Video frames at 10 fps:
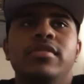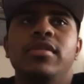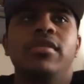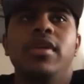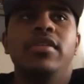
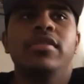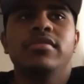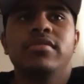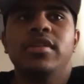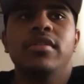whole
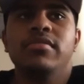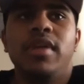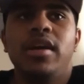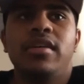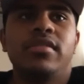other
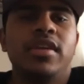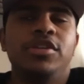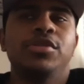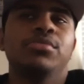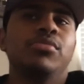like
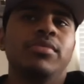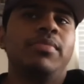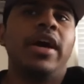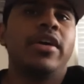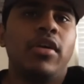issue with
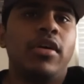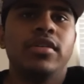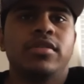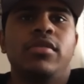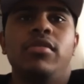buying
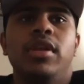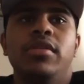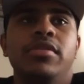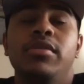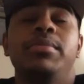cars and a whole
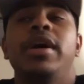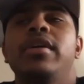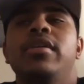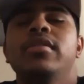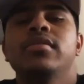other thing with buying cars.